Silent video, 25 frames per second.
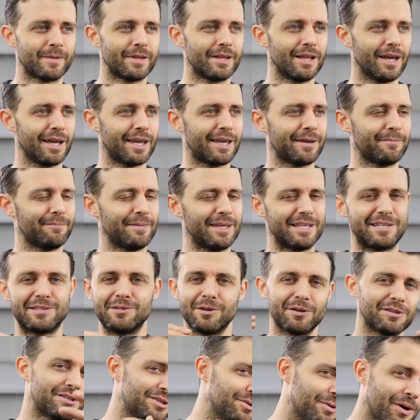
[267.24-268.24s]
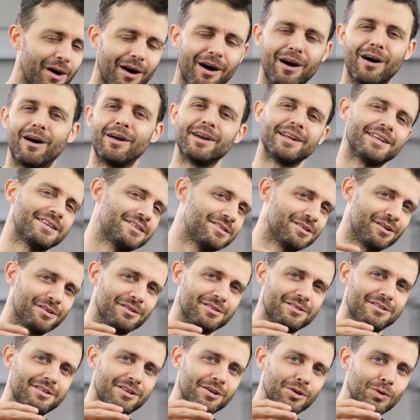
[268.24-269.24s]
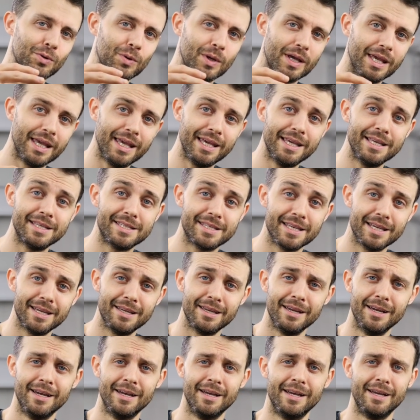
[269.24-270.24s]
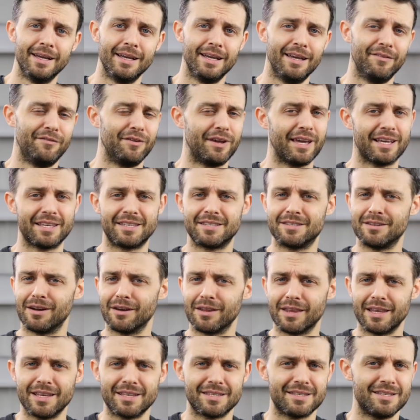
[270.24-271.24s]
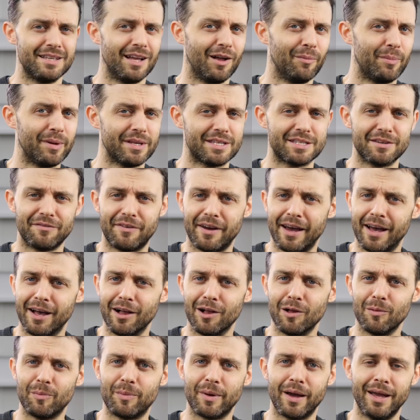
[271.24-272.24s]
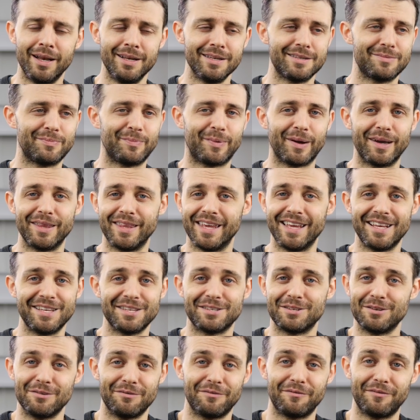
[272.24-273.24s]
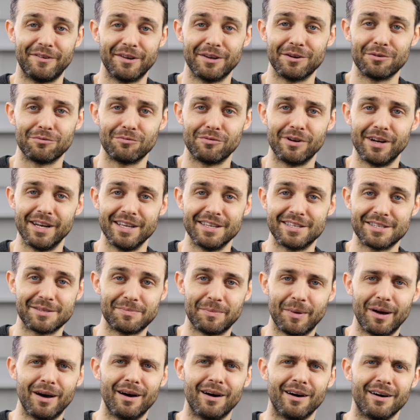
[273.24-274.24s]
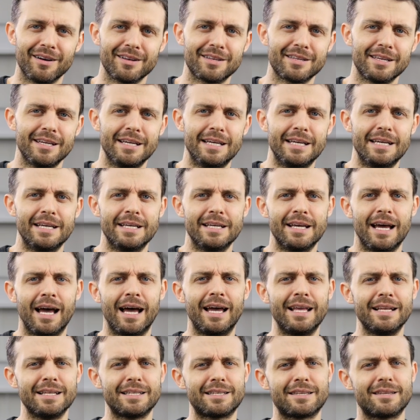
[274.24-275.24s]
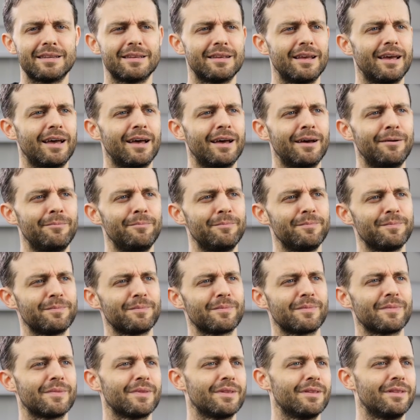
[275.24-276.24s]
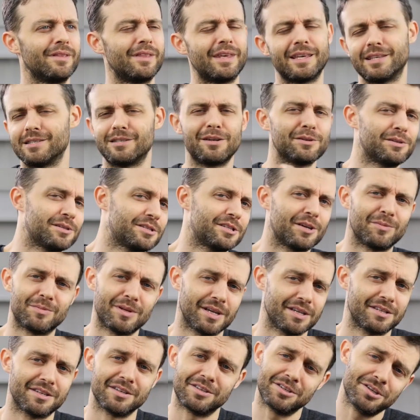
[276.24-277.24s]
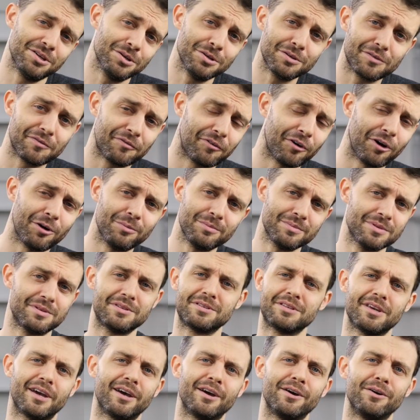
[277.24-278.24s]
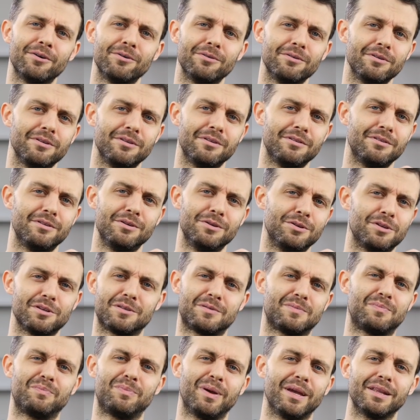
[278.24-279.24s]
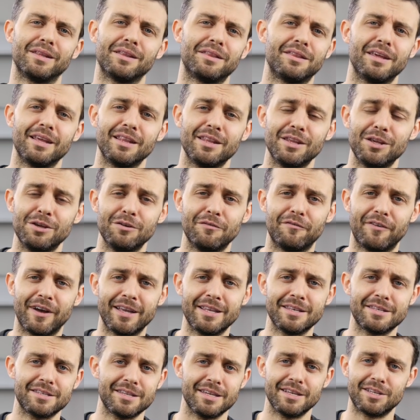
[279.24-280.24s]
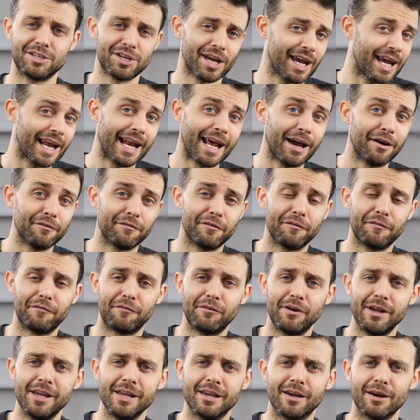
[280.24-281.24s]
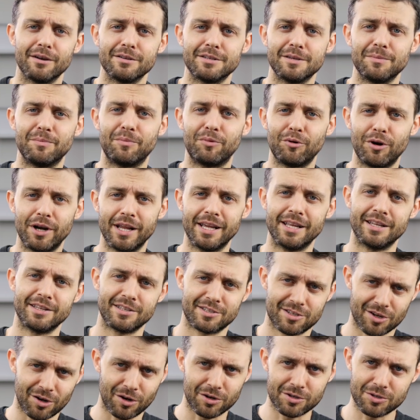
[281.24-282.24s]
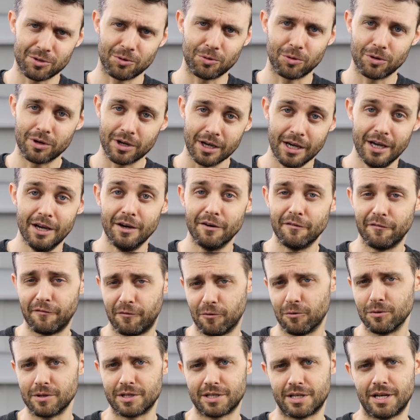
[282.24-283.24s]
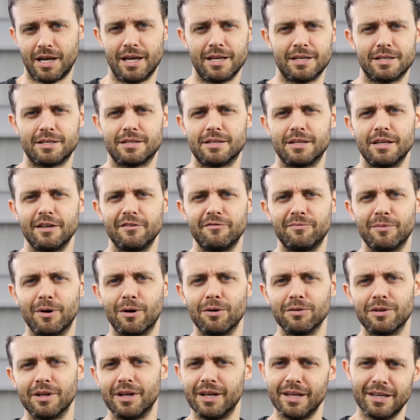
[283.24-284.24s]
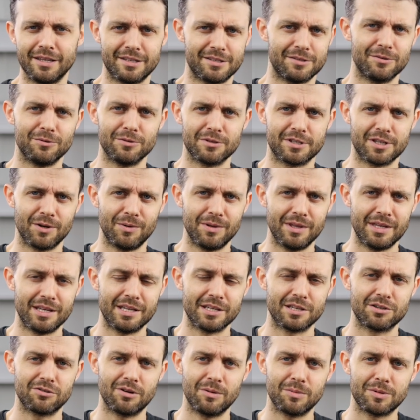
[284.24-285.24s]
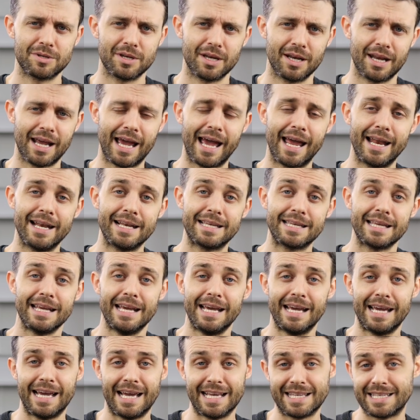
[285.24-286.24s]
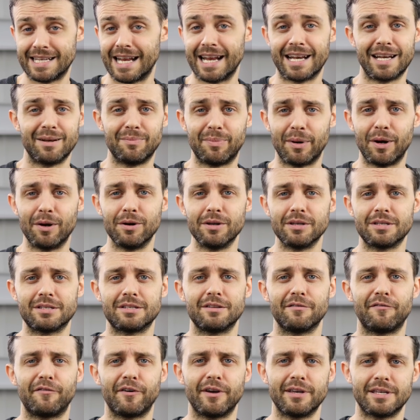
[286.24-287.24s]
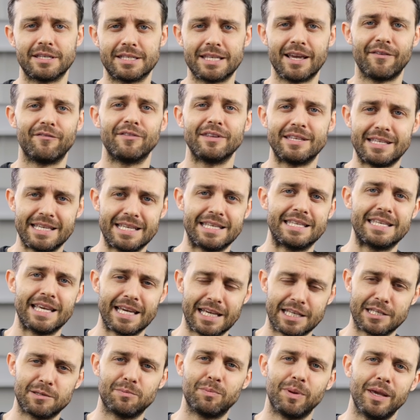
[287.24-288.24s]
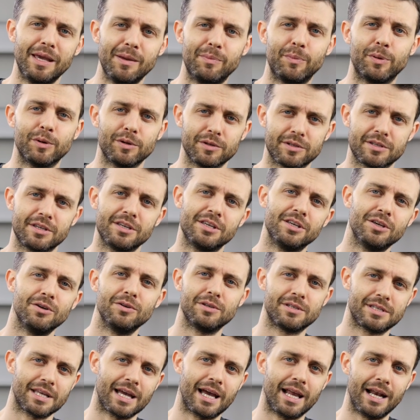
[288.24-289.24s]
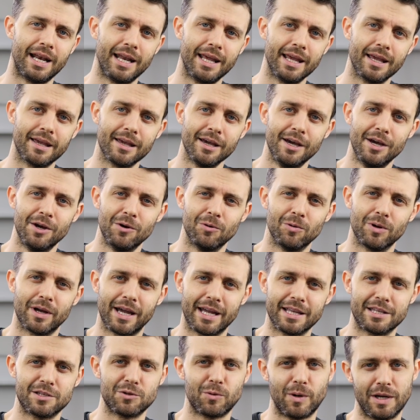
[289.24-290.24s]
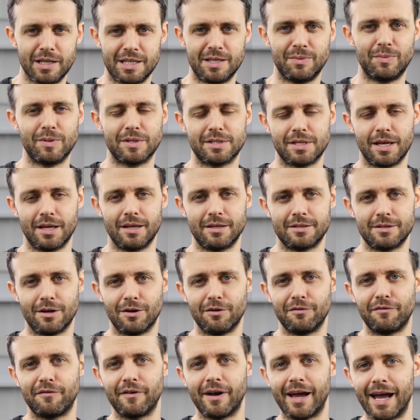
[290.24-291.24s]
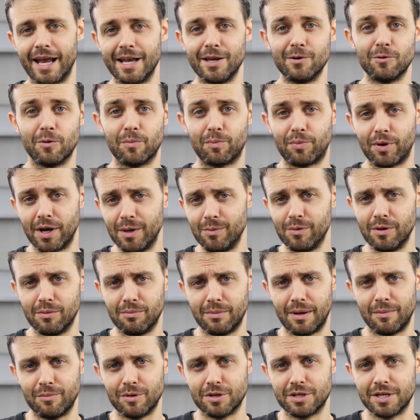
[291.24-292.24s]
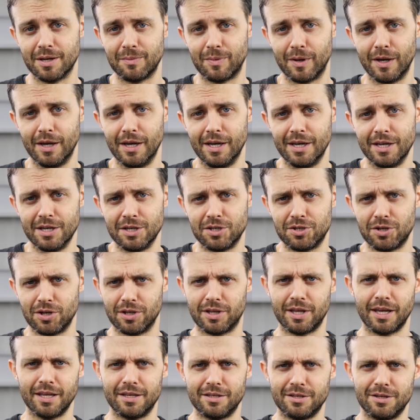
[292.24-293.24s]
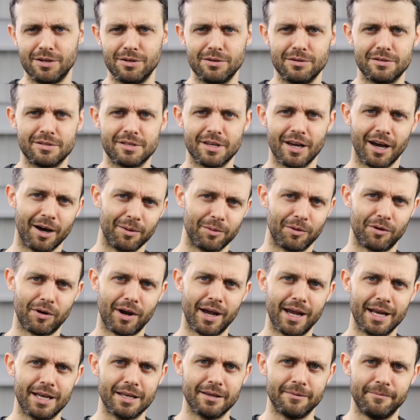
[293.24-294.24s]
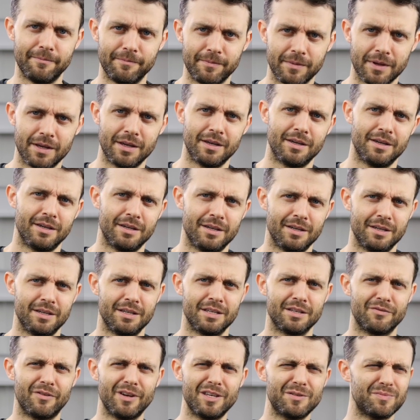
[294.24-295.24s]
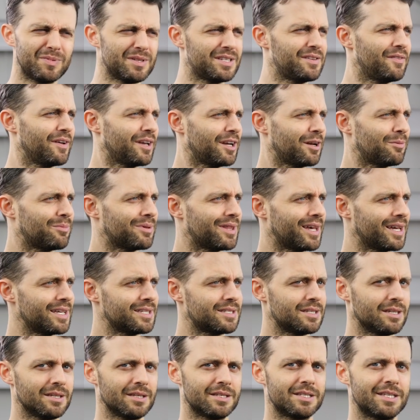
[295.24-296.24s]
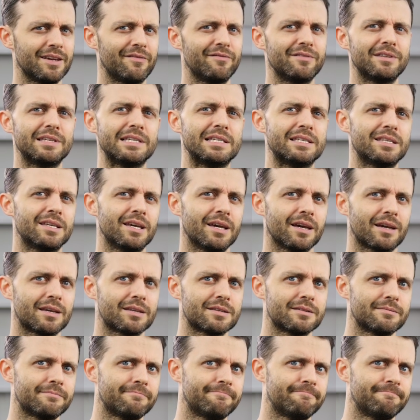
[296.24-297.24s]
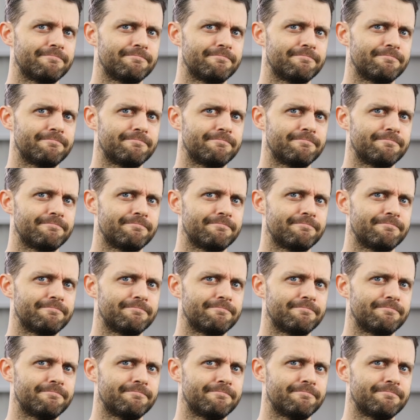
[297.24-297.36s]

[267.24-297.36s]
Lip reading: Like, it's not too hard, it's not too easy. If you get stuck, there's little bits of help, and by the end, you feel really smart. And there's loads of subjects to choose from, so you just pick the thing that you fancy. Check it out for free. Go to brilliant.org/Steve Mould. The link's also in the description. And as an added bonus, the first 76 people to use that link will get 20% off annual premium membership should they choose to upgrade. It's a very specific number, that, isn't it? 76.